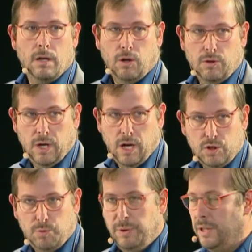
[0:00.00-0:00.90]
on a
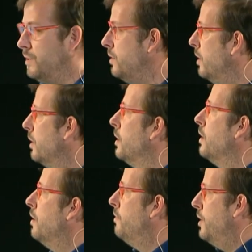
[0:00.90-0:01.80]
large piece
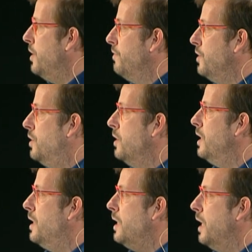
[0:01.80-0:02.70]
very
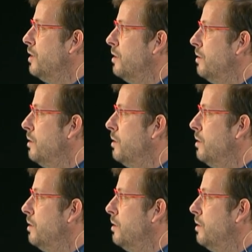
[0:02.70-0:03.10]
efficiently, and